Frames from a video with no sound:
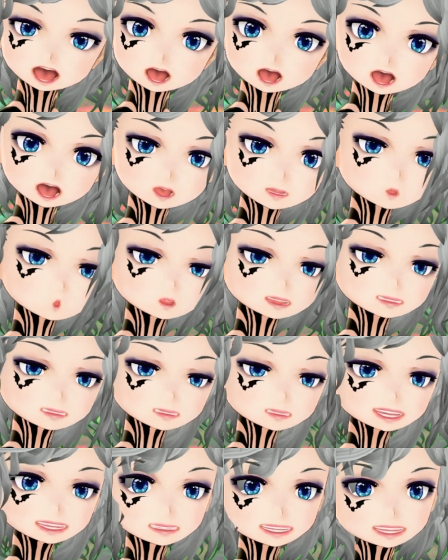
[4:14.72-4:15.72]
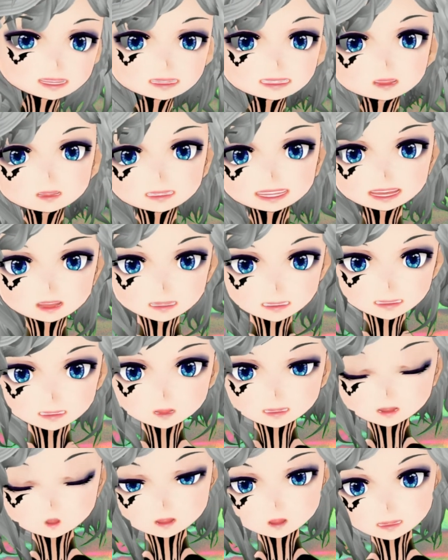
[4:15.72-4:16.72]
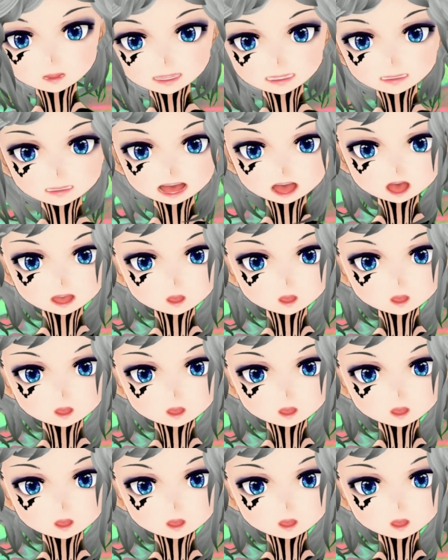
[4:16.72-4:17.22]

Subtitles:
maybe first bake the potatoes and then put in the salmon.